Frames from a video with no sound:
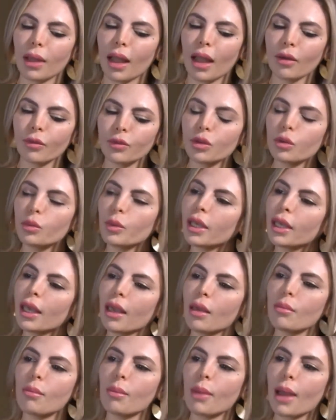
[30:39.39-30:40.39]
after we
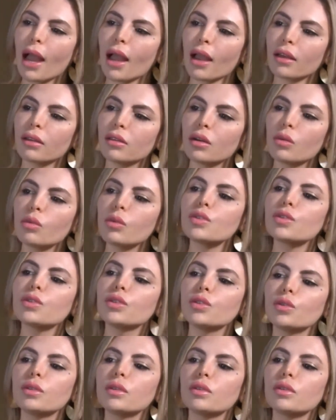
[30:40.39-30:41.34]
came back, there was new